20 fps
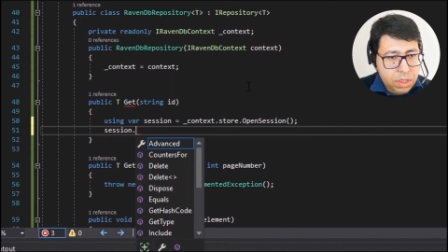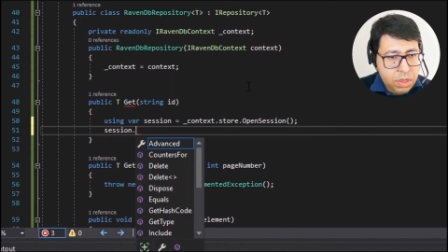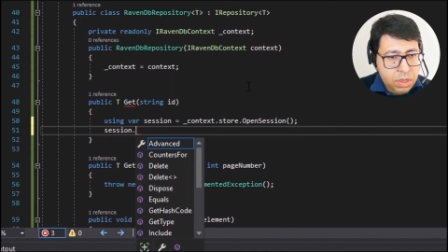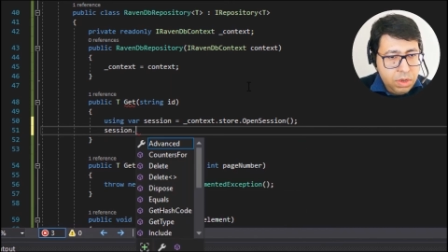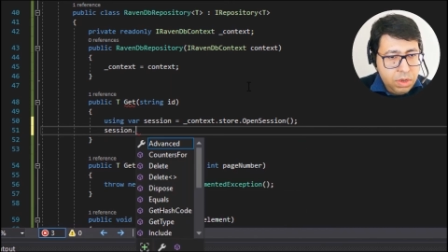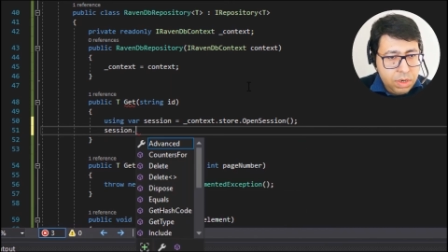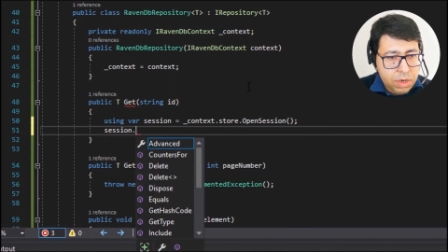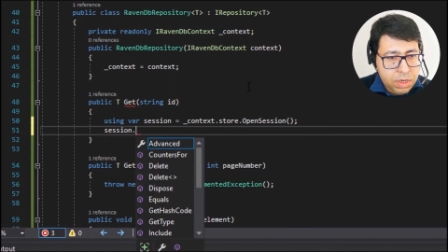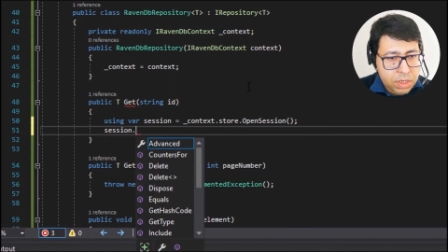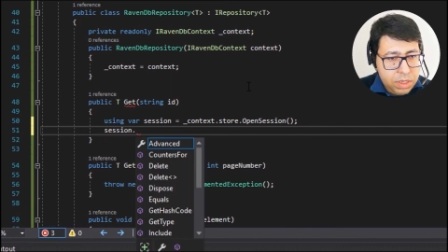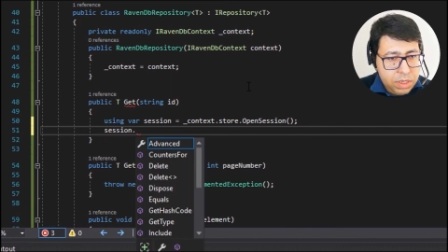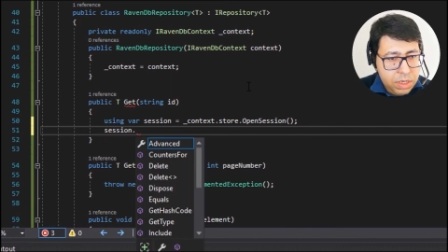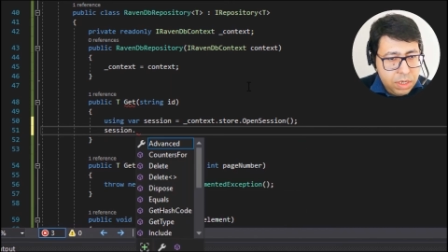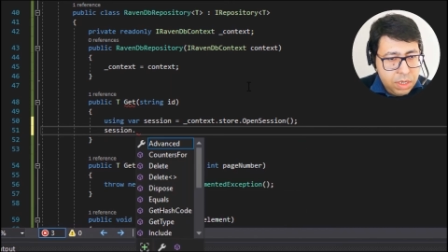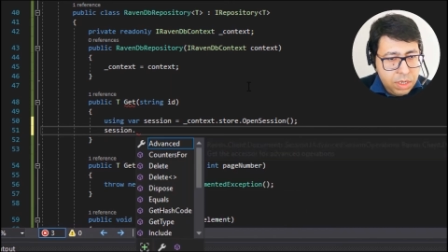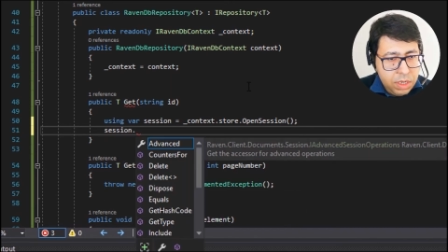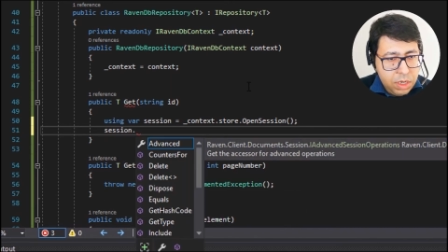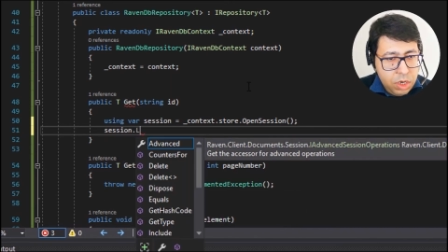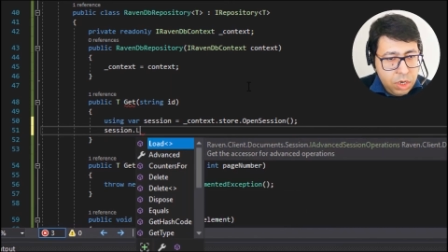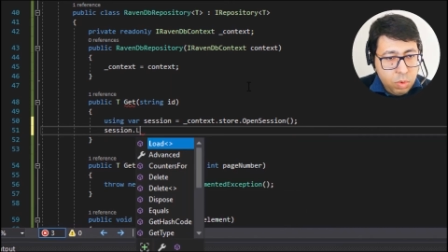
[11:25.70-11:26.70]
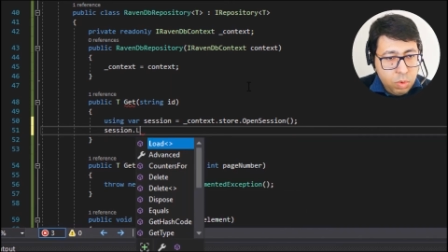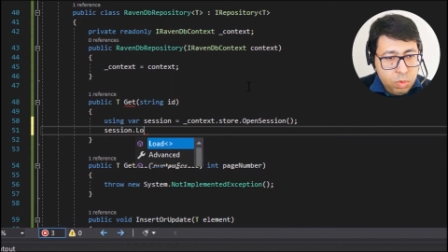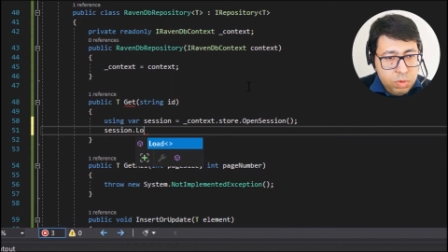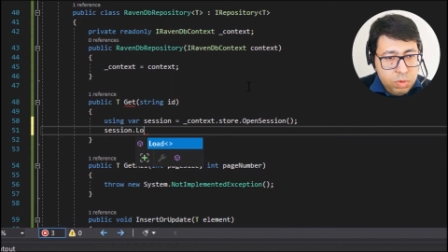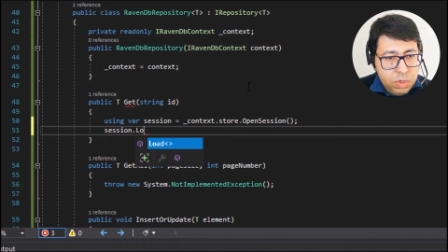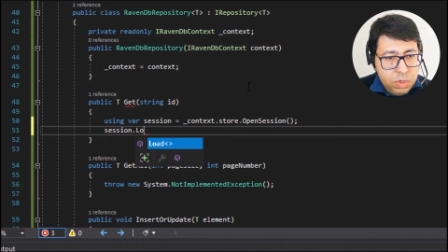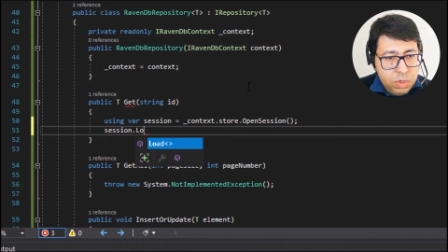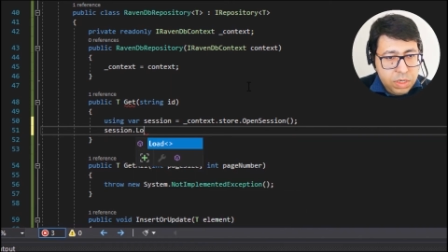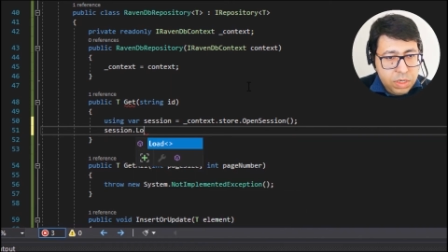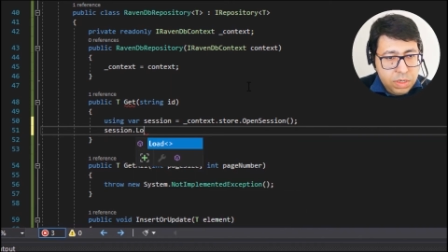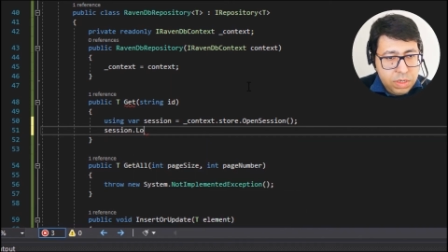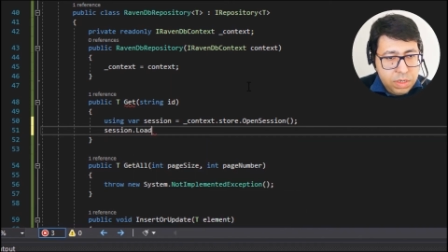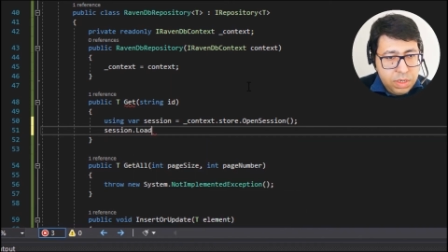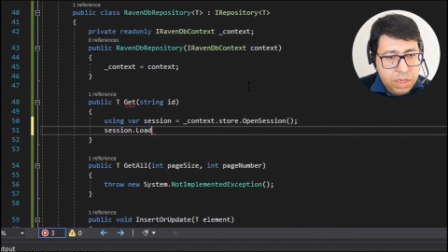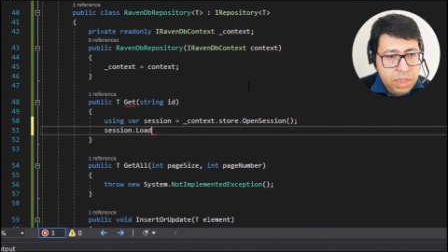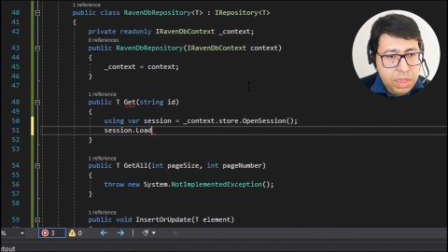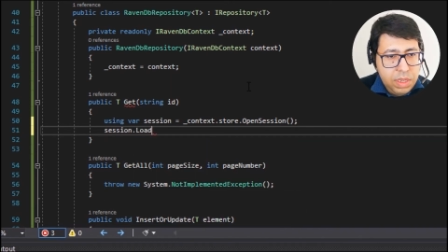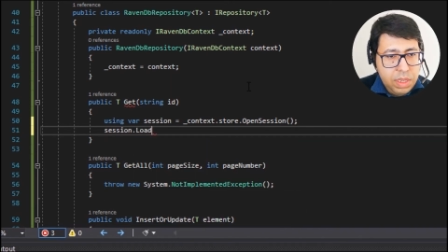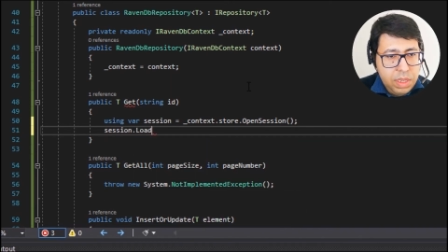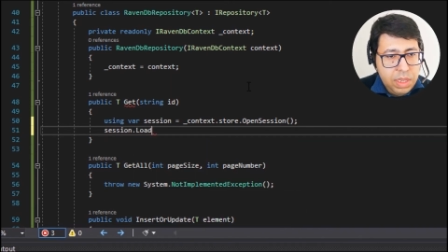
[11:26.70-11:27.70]
dot load
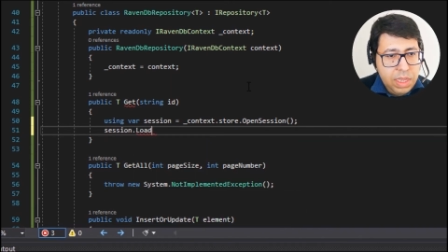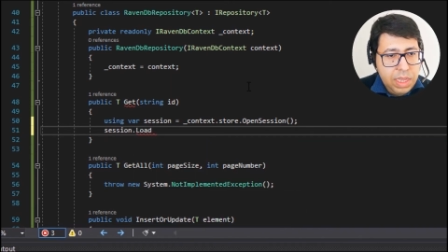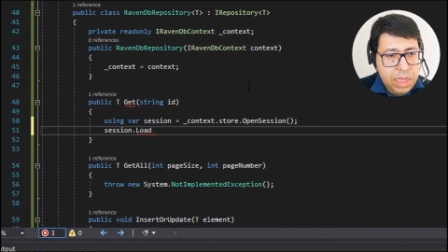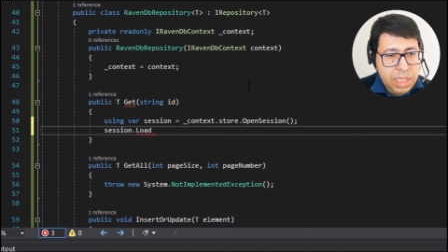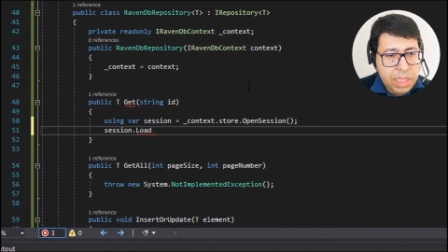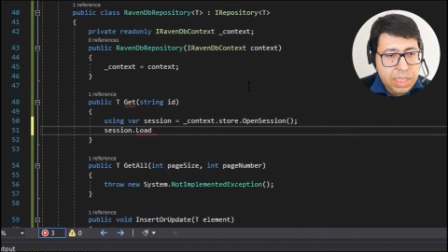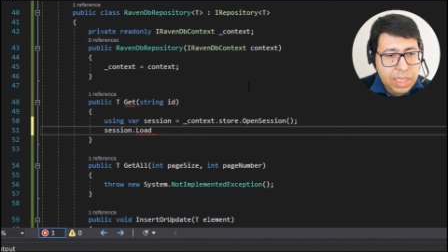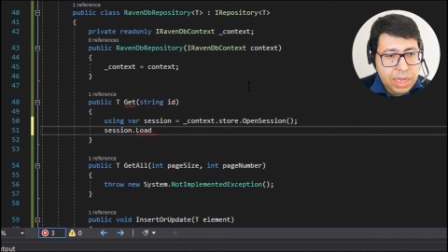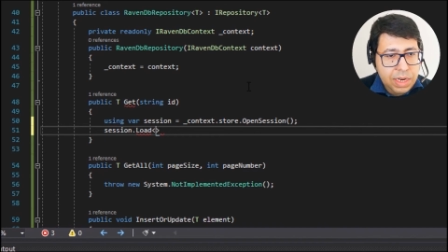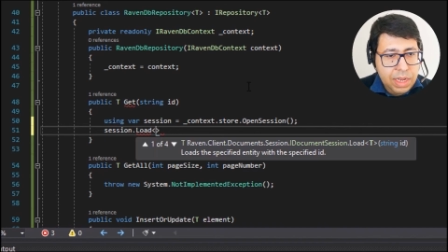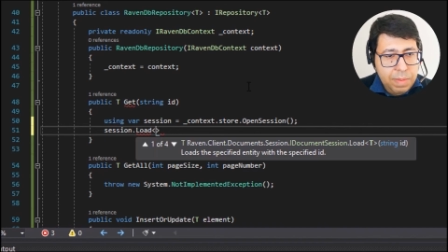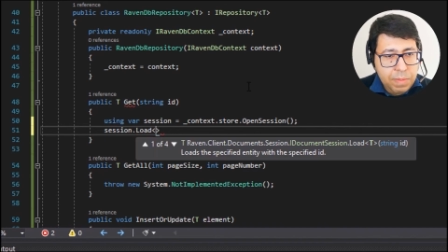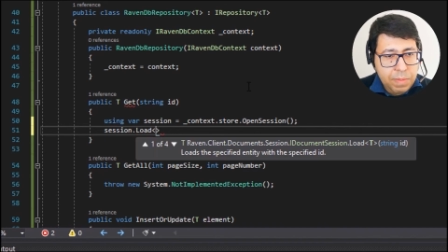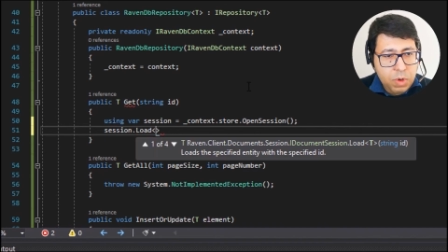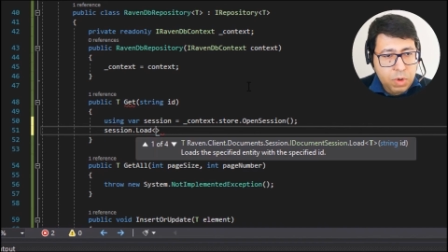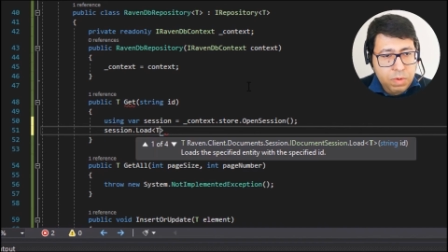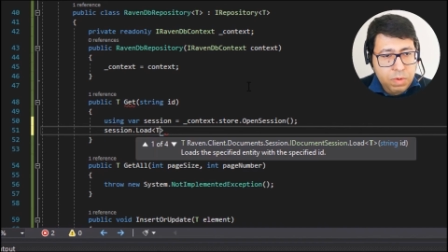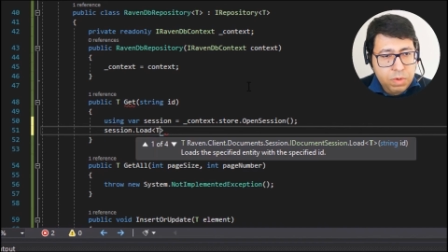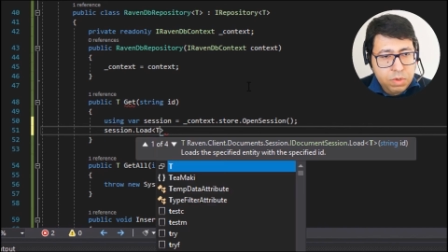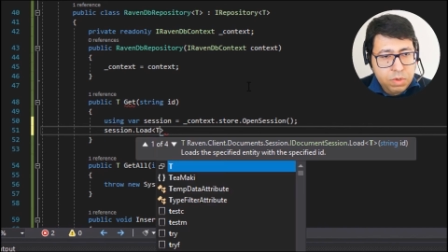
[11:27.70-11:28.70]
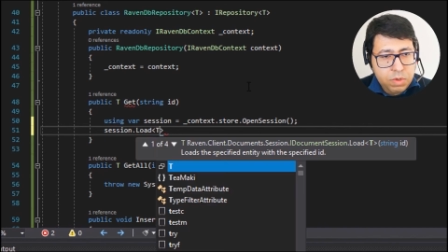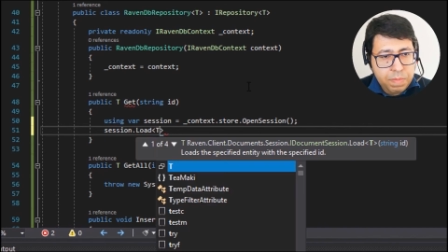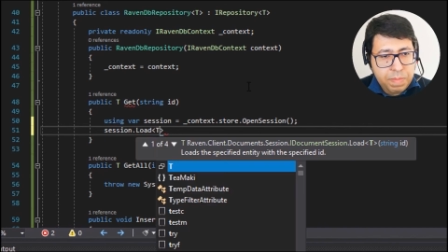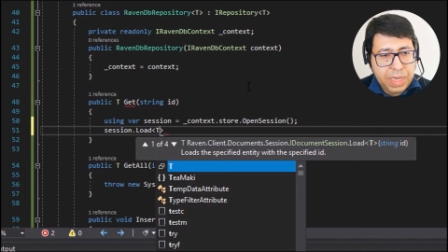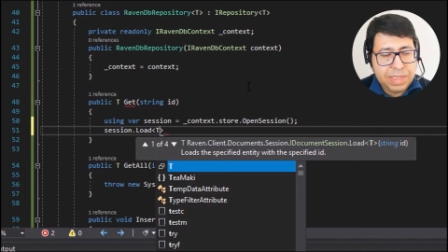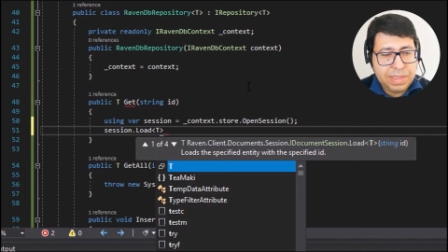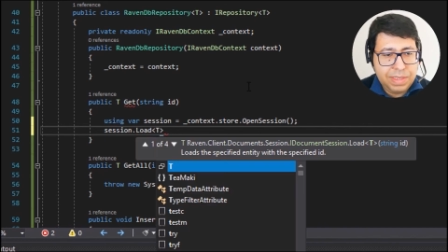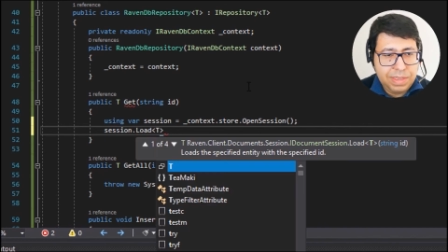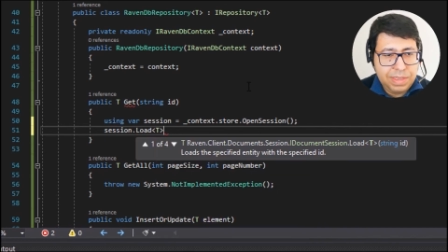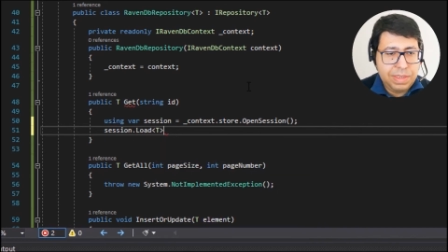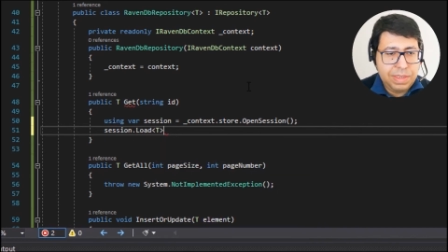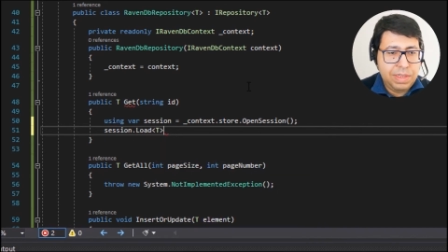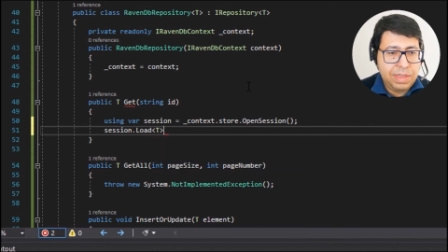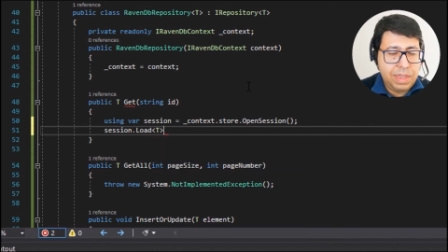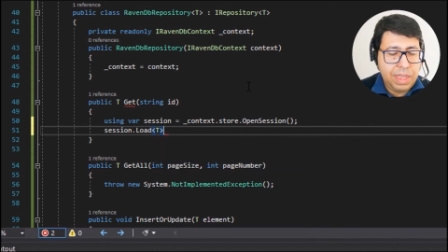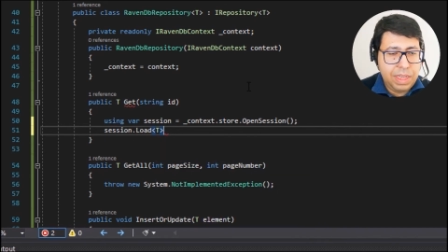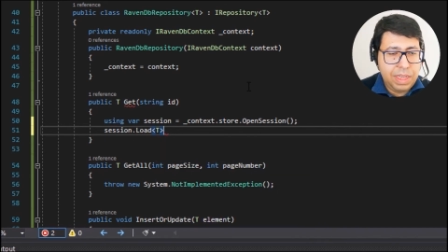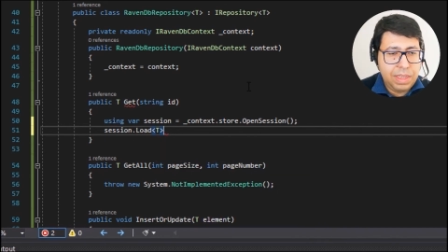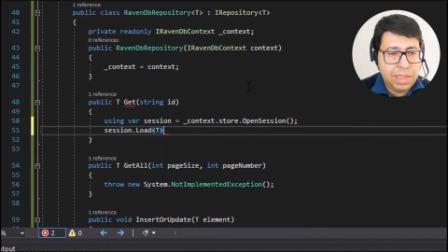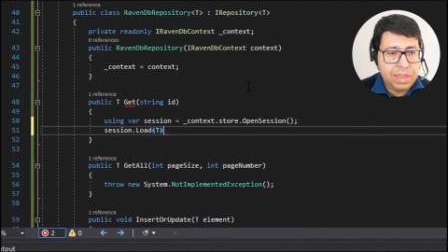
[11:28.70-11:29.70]
and then I'm going to pass
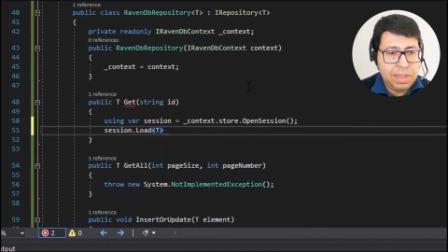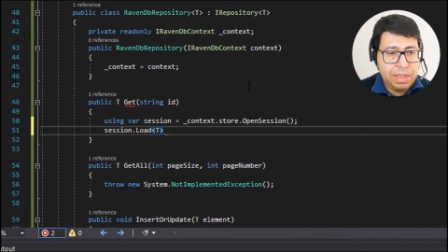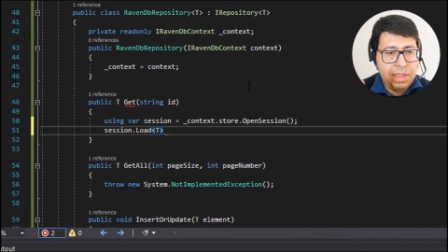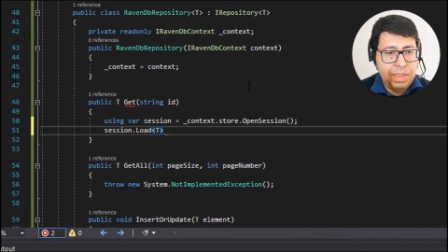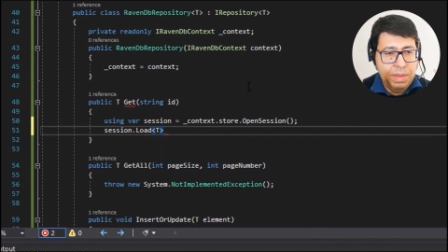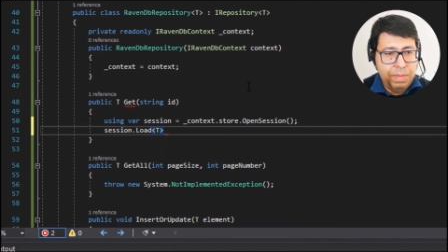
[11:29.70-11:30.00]
like